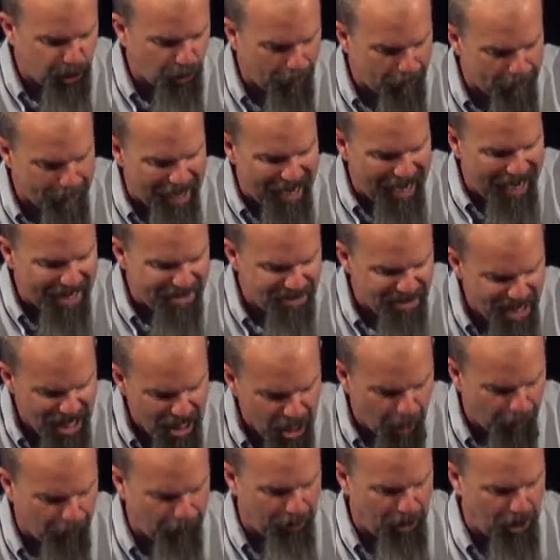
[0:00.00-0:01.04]
your mind
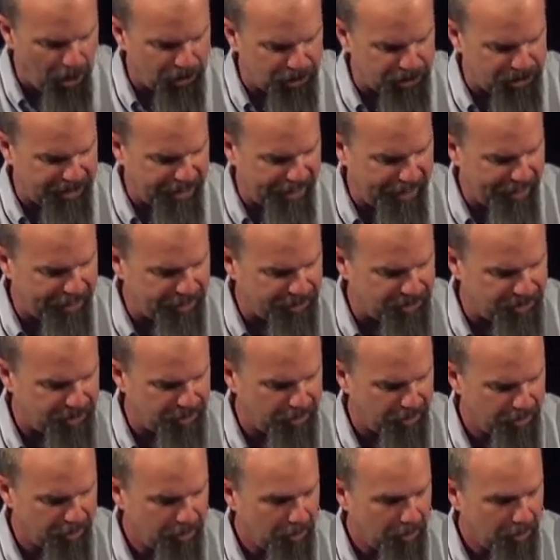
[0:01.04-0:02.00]
there, Paul says.